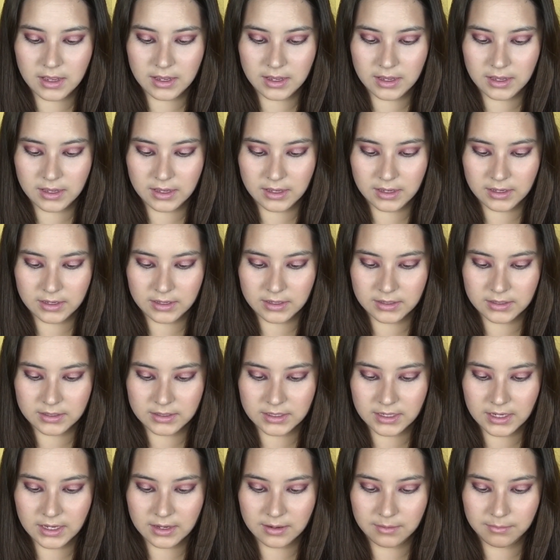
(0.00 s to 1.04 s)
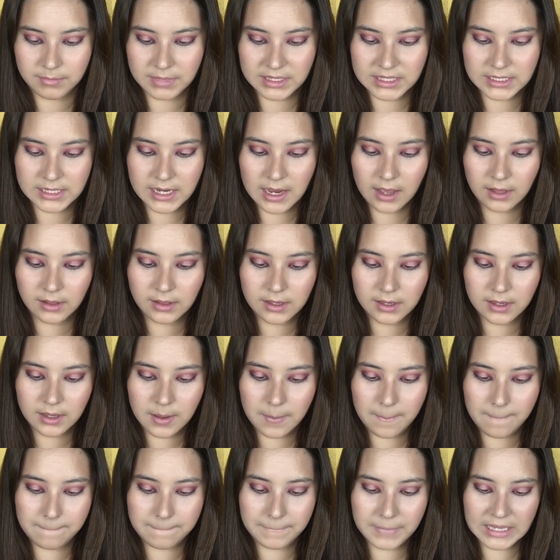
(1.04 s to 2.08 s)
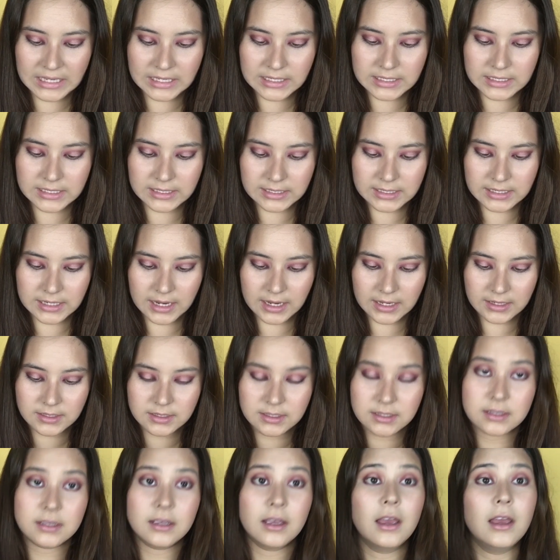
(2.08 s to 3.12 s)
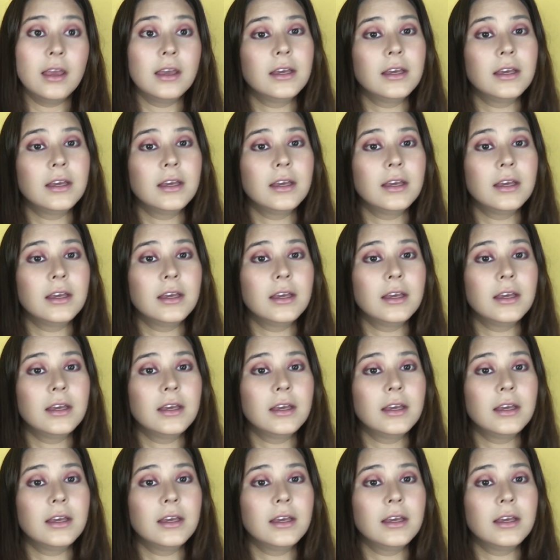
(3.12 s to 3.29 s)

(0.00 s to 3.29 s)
It is in Metallic Pixie Dust.